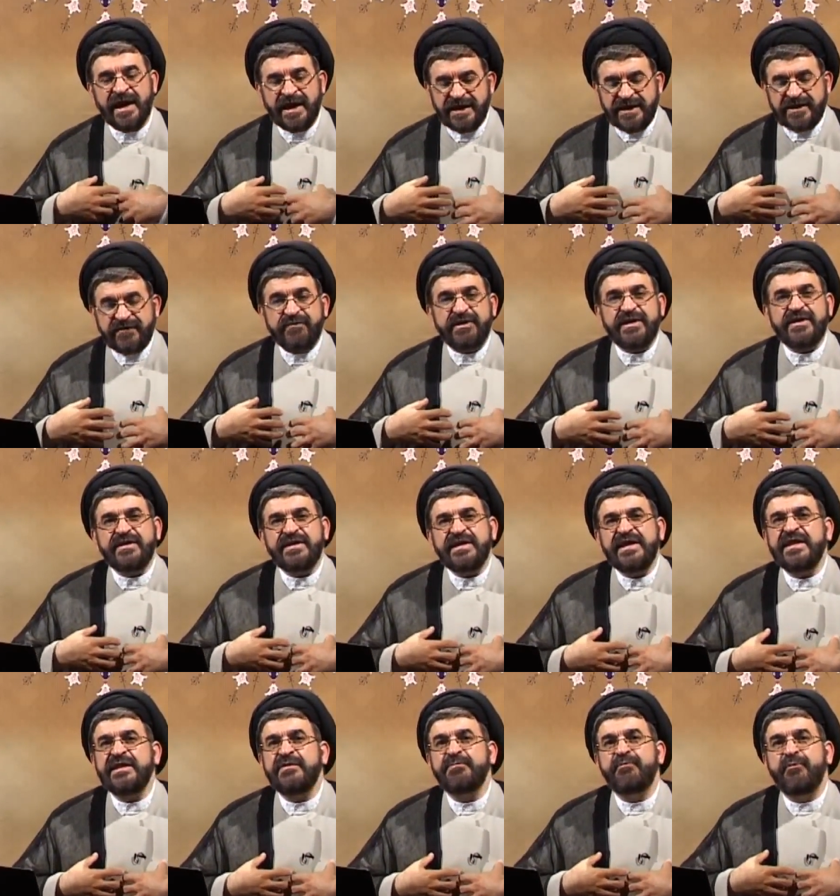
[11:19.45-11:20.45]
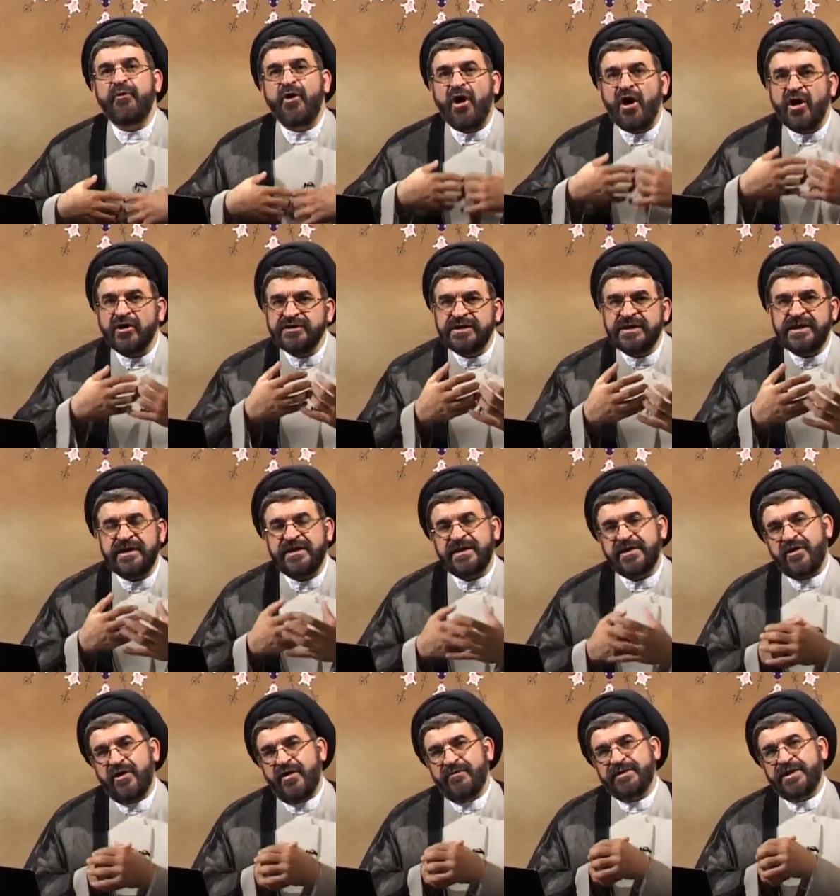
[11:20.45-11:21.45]
It means this body is
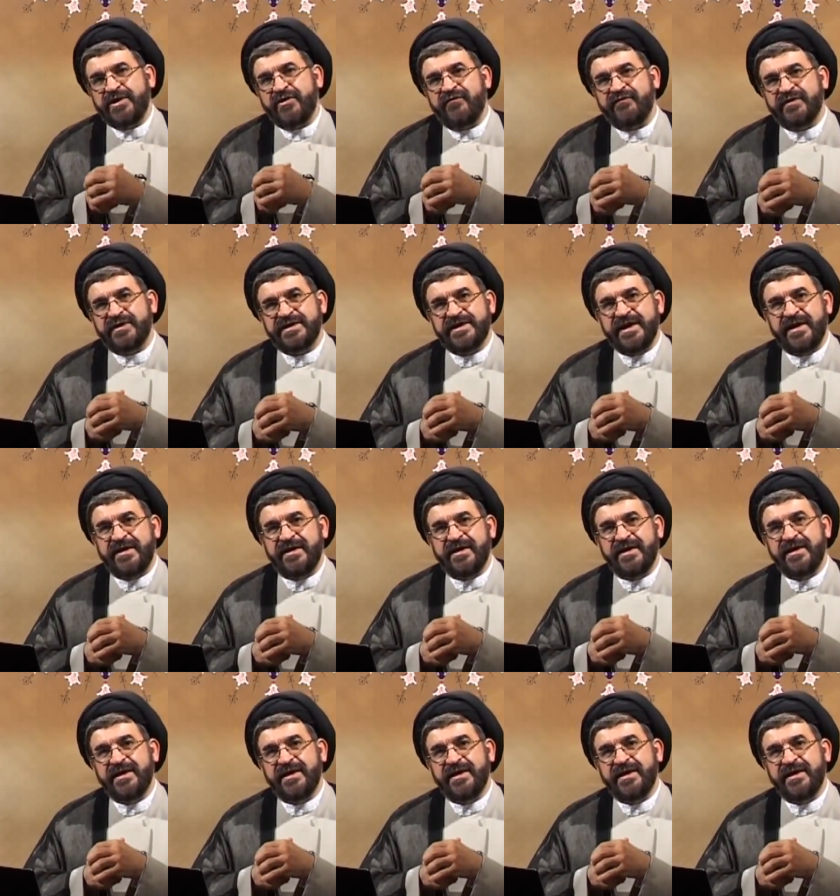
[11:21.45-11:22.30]
coming over there.